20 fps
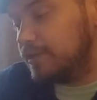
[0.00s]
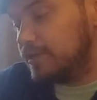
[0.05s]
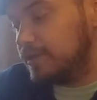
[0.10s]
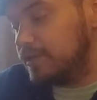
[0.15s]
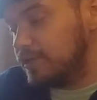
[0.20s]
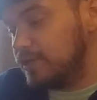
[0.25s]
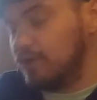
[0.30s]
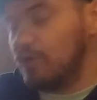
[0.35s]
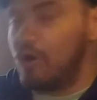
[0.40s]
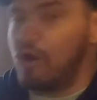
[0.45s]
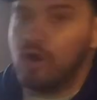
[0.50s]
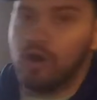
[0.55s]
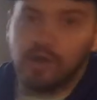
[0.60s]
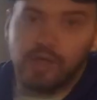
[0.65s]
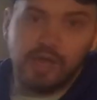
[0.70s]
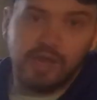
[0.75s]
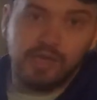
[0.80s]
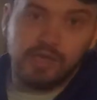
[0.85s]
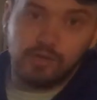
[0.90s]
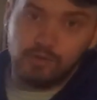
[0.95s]
you are
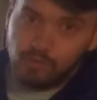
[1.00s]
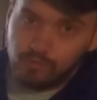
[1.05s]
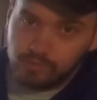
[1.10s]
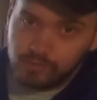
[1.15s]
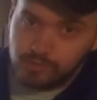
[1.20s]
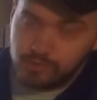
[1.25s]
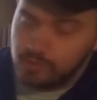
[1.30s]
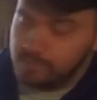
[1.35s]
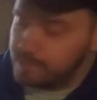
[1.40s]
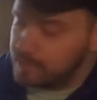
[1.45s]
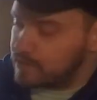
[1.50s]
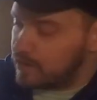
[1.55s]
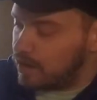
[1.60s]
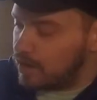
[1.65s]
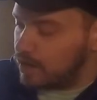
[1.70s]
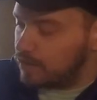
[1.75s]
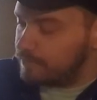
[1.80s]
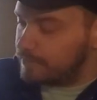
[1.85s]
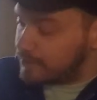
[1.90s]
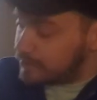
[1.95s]
getting an older
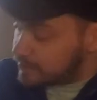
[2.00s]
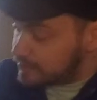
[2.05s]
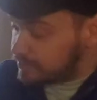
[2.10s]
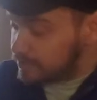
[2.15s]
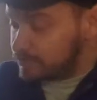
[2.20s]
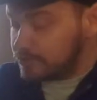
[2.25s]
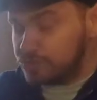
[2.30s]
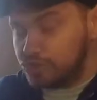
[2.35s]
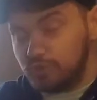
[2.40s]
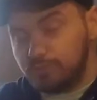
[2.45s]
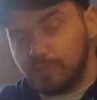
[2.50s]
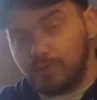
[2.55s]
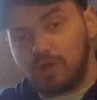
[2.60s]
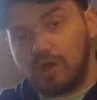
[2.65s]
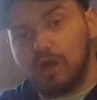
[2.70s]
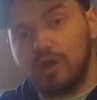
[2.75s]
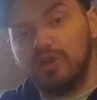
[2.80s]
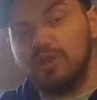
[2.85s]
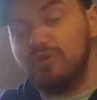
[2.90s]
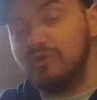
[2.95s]
supercar. But it's still a
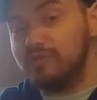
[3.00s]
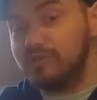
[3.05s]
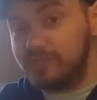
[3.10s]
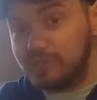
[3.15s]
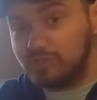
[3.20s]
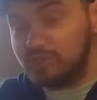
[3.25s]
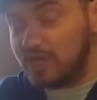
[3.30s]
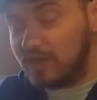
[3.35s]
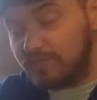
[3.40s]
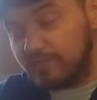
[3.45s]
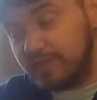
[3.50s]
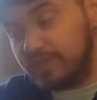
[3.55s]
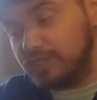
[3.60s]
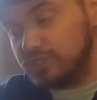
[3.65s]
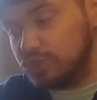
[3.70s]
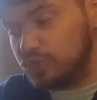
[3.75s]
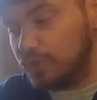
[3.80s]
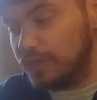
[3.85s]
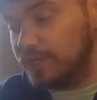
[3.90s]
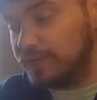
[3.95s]
supercar, and you can still definitely
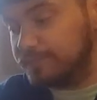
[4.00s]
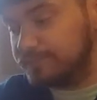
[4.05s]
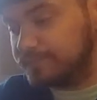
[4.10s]
enjoy it.